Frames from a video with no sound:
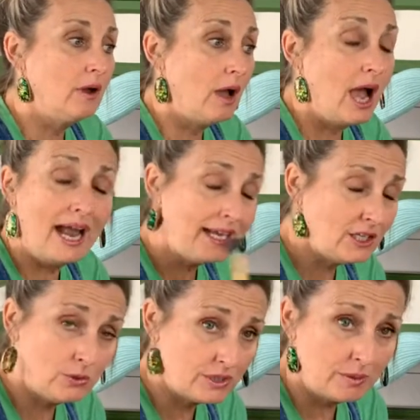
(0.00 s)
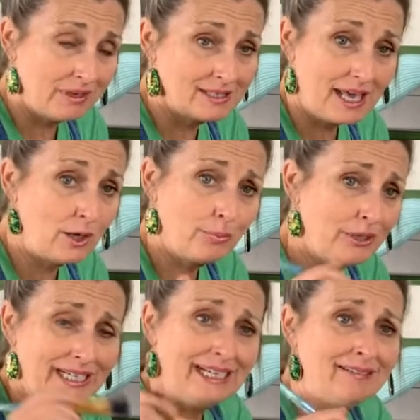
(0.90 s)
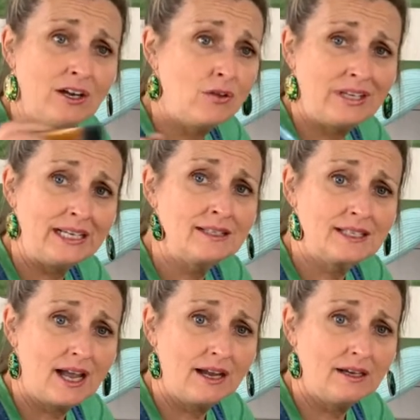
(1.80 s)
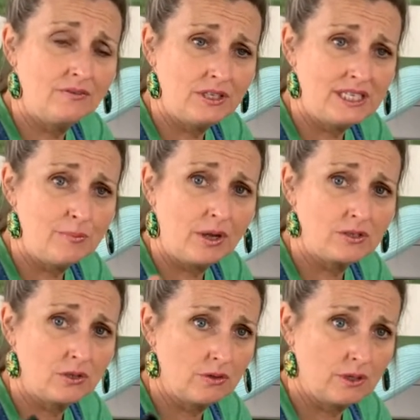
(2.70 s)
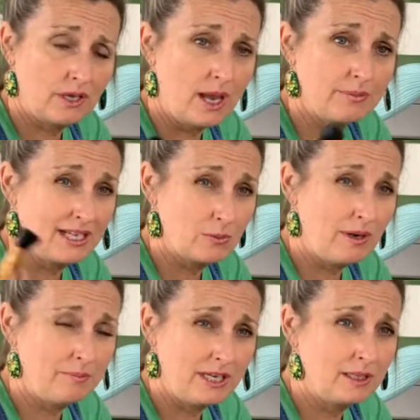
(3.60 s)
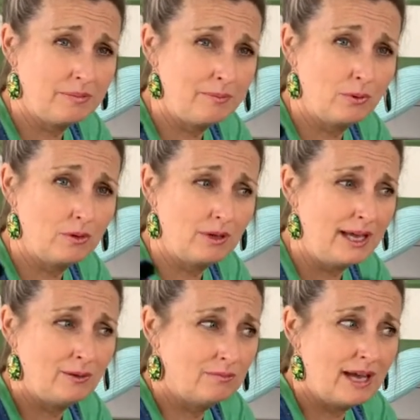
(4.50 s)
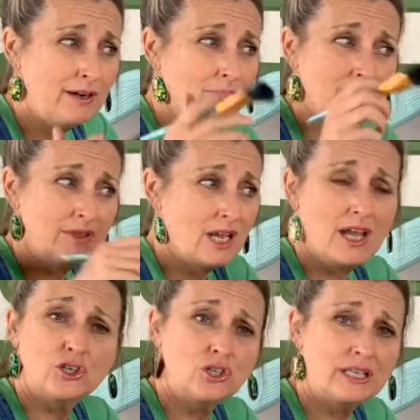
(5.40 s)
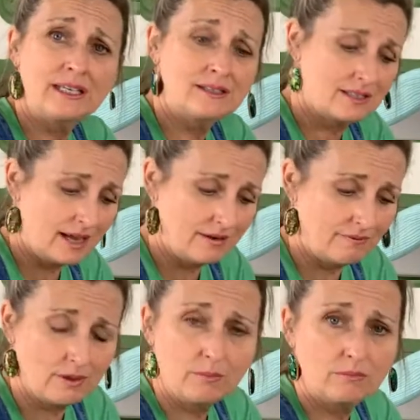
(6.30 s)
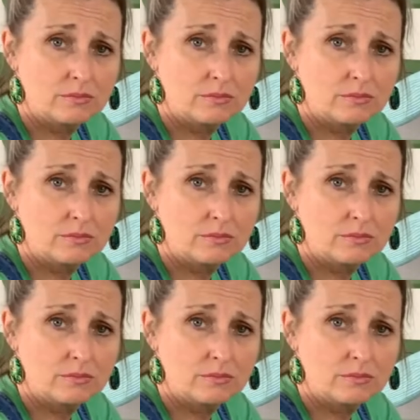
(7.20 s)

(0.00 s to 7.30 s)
I use them because I don't put anything on the inside of the teapots or the cups. That's what I'm telling people. I don't I don't touch the inside of them.